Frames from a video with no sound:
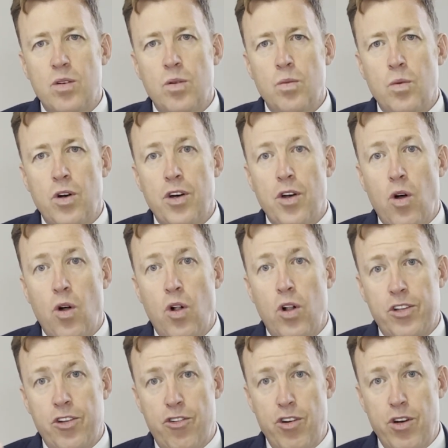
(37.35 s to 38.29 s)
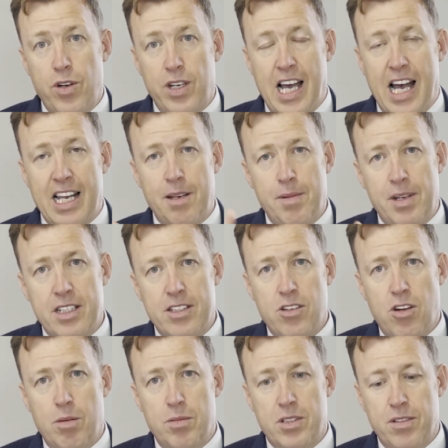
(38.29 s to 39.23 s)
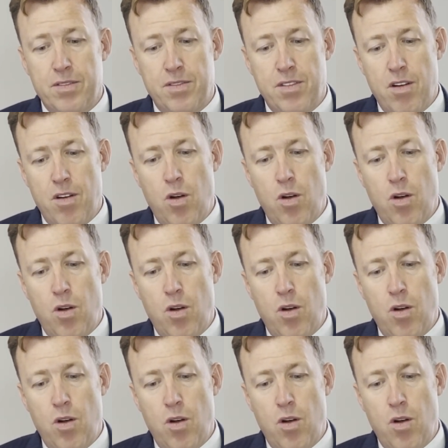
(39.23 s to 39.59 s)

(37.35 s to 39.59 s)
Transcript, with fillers: we're an all true academy in terms of